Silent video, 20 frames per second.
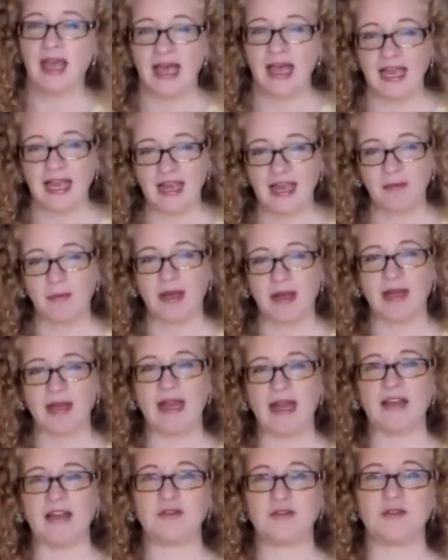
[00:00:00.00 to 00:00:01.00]
I get my
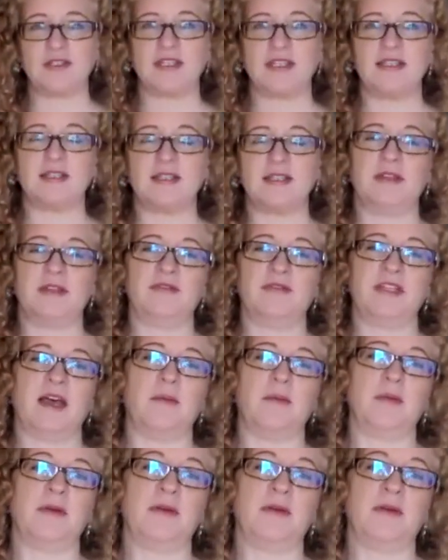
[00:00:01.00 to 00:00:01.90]
natural sense of lift up.